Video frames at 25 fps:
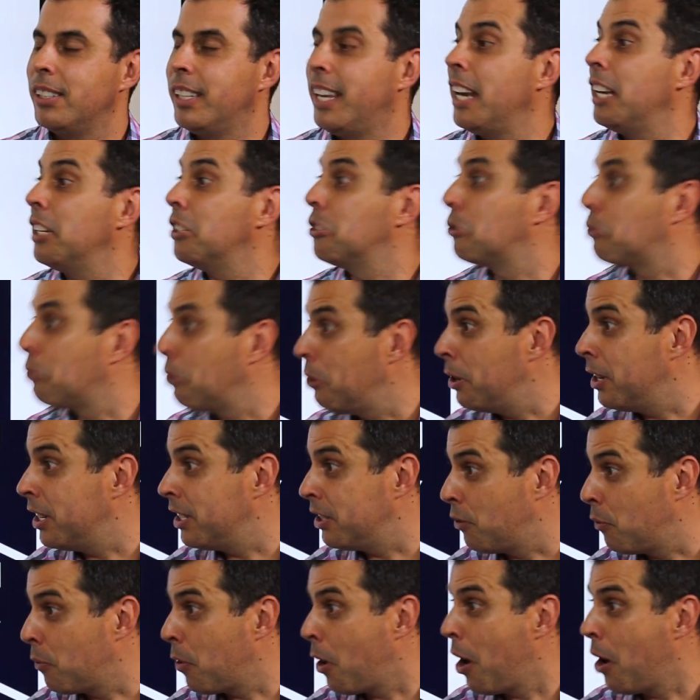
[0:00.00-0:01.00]
getting screwed
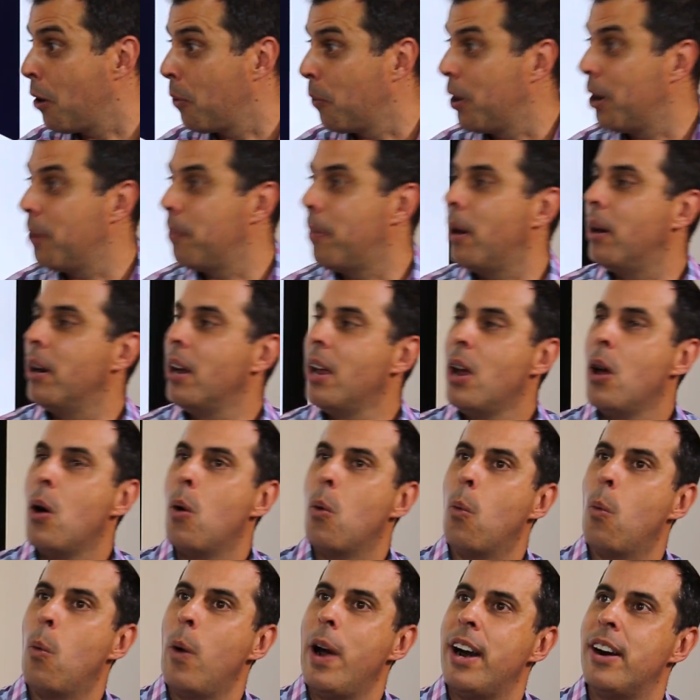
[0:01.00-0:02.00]
is the wrong word, but
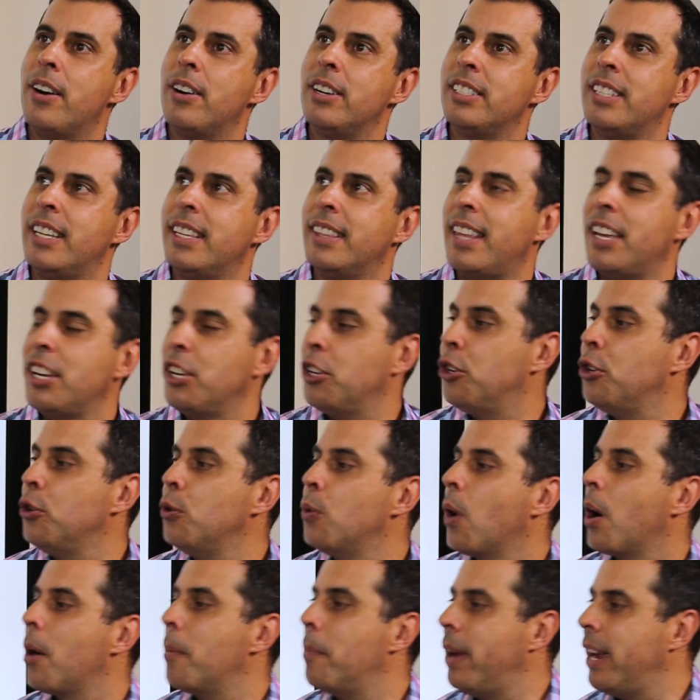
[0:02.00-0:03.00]
where is it that
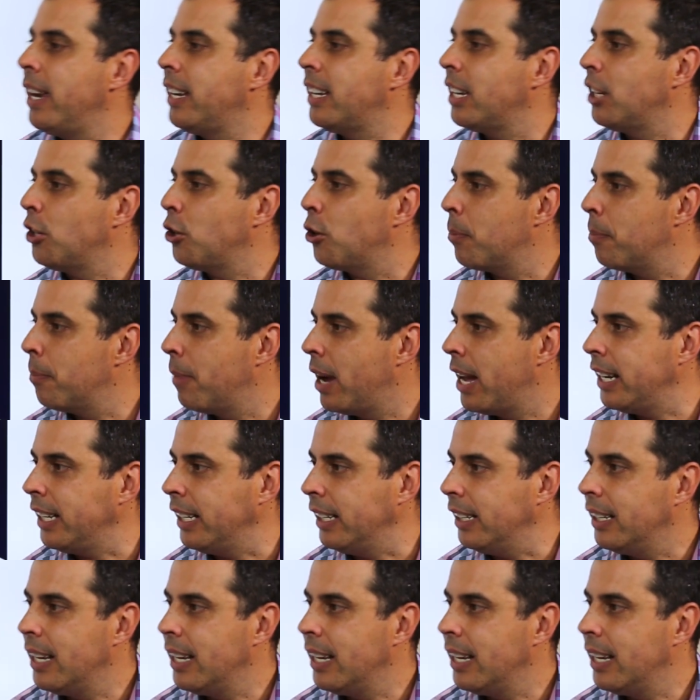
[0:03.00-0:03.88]
you are making your money?